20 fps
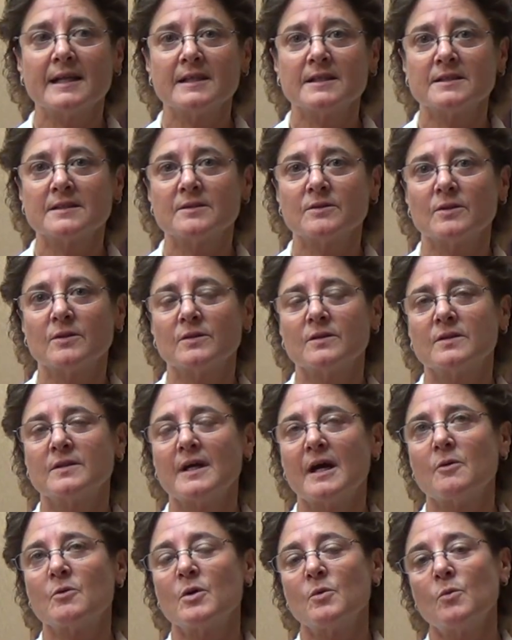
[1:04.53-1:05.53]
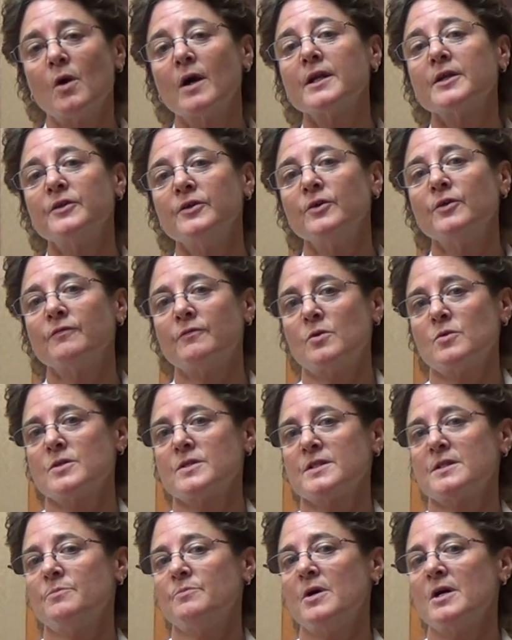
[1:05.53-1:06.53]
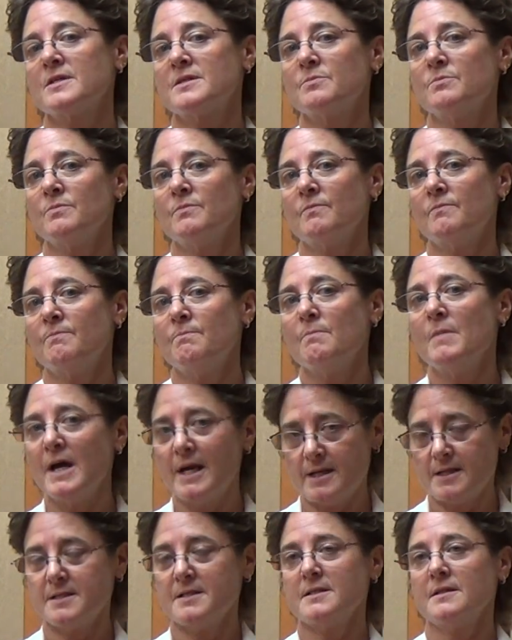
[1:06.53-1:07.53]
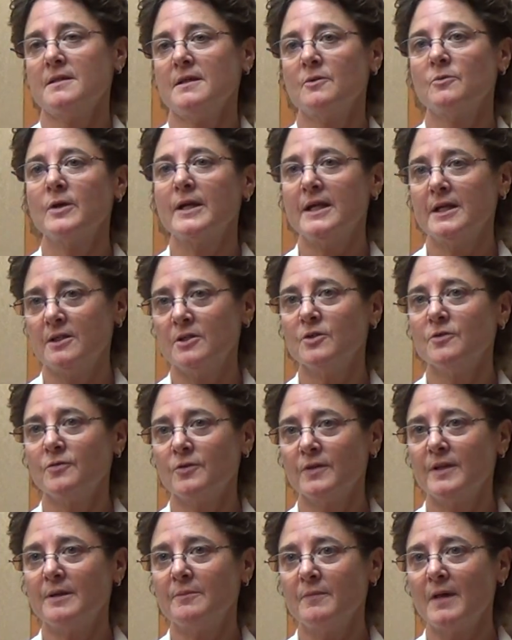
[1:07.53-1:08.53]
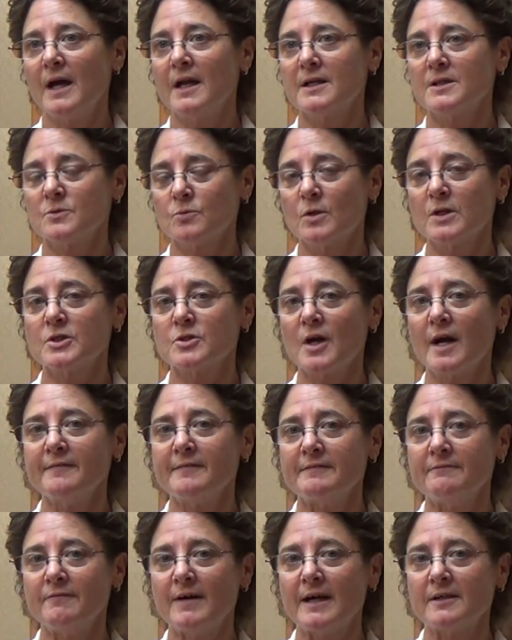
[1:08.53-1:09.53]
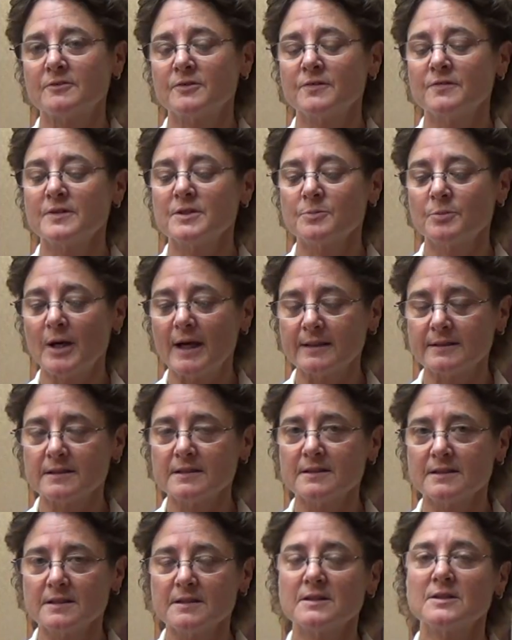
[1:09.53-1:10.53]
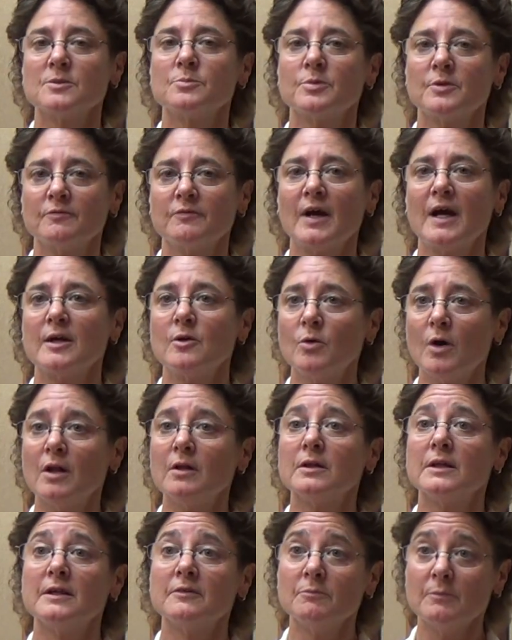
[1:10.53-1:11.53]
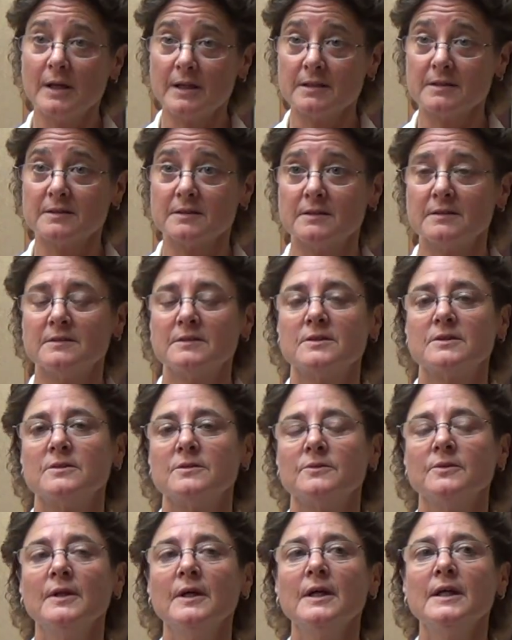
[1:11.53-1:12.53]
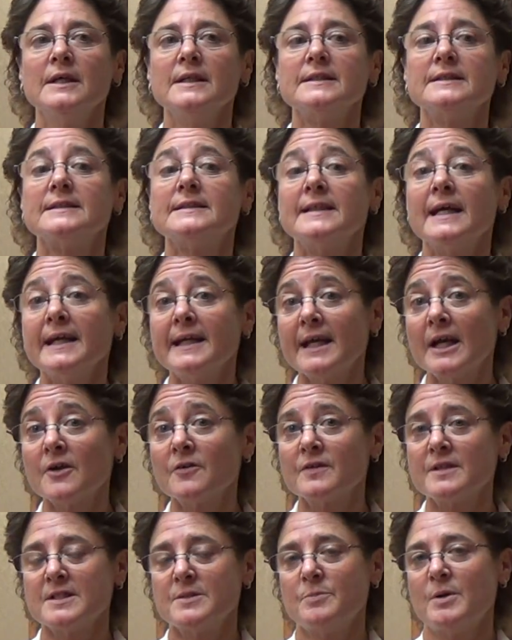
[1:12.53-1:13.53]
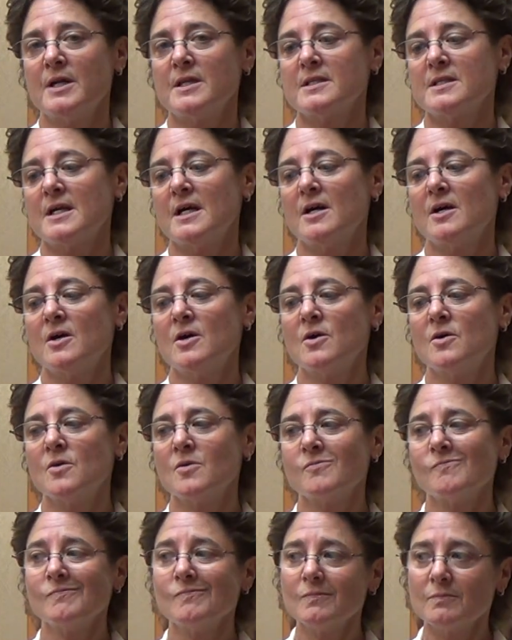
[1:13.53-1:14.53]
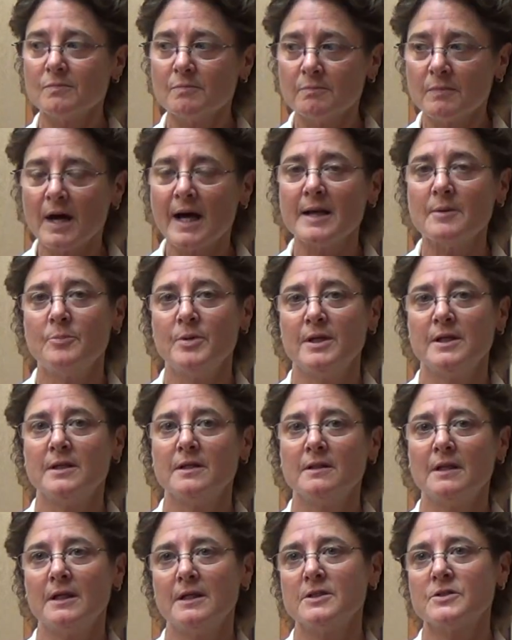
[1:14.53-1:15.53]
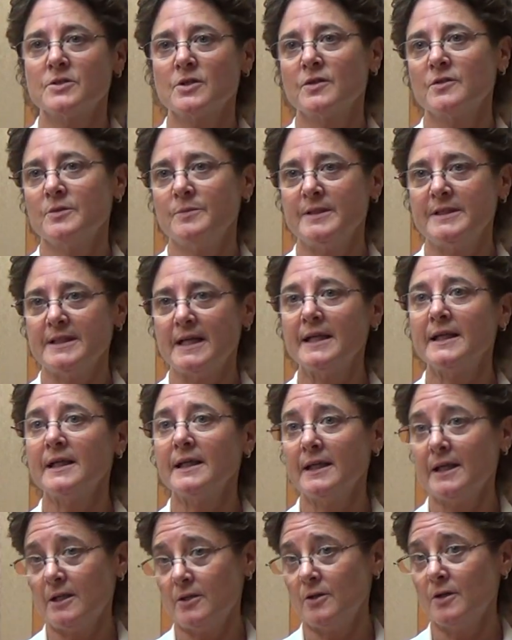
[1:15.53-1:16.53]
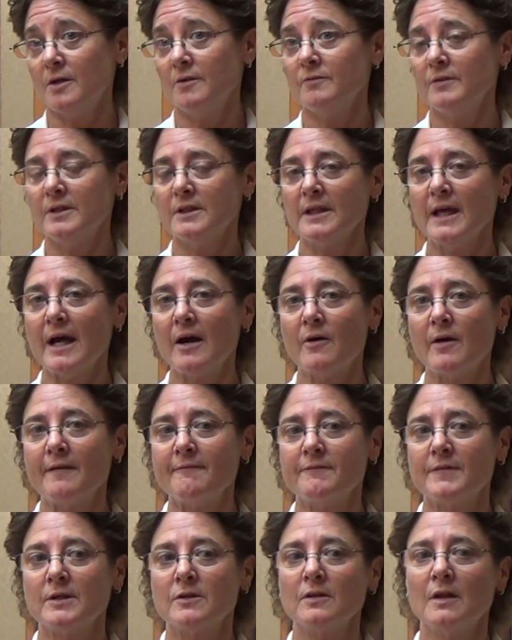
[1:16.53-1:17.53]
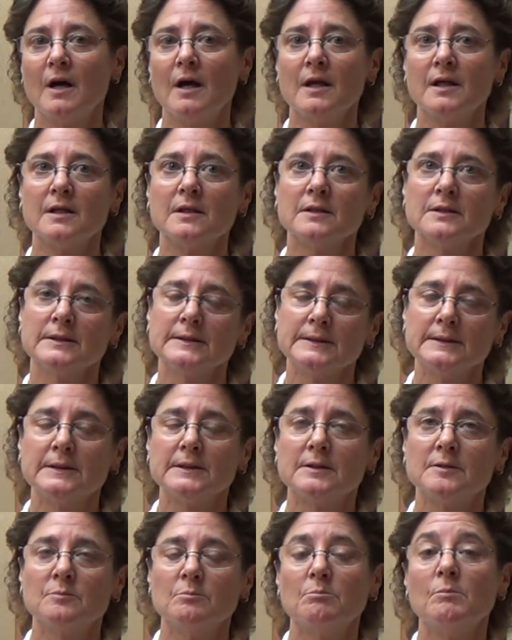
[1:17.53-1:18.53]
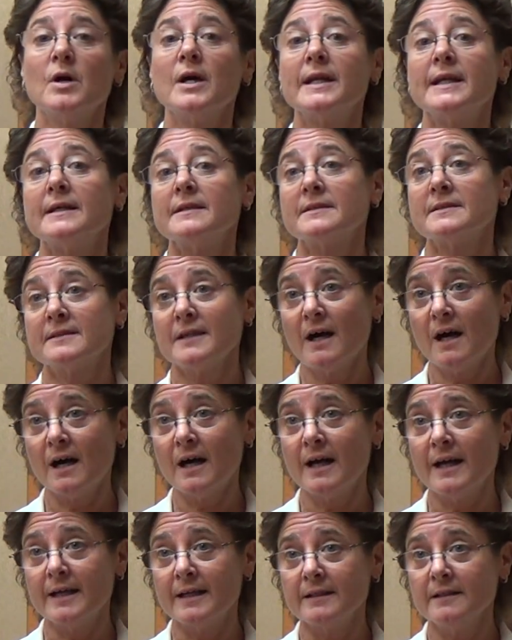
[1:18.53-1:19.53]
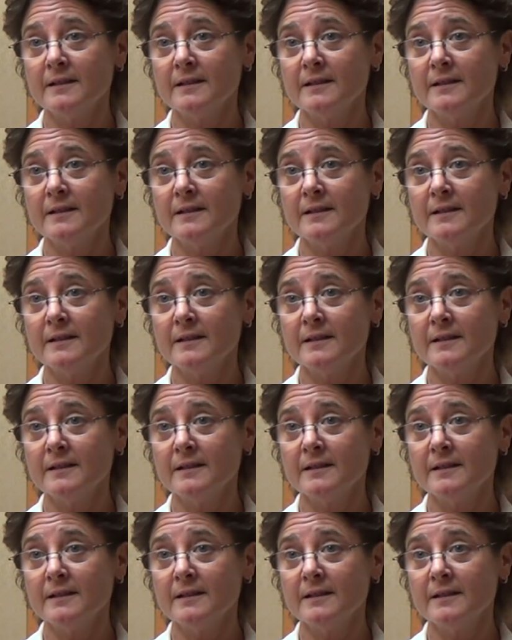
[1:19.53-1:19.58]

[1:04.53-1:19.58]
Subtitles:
is that we want to do, of course, the best medicine that we can do for them. That is one driving factor of this practice, is to provide quality of medicine, to take care of these pets how, in my opinion, they deserve to be taken care of, and how I feel like, money aside,